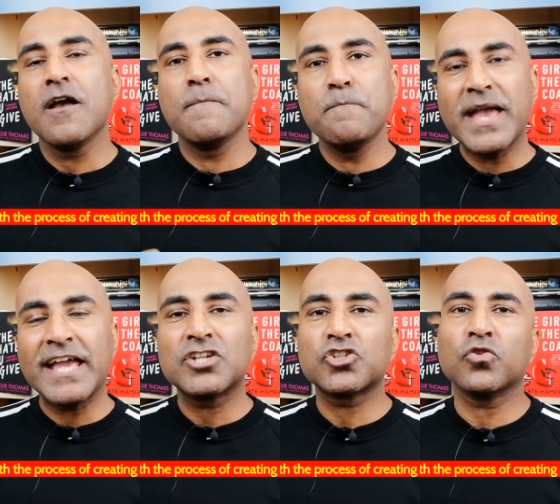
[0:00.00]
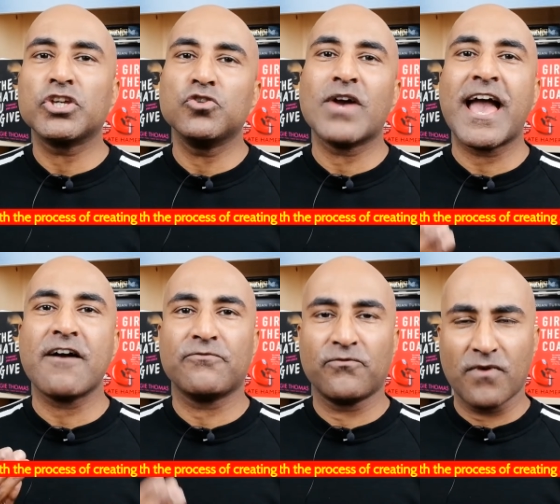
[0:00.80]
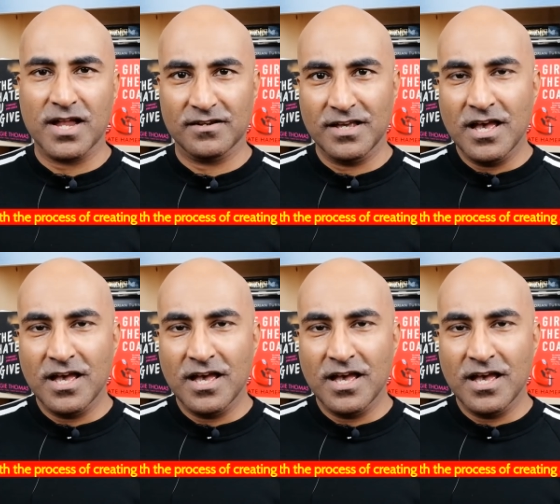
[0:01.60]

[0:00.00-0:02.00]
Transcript: make sure you have fun.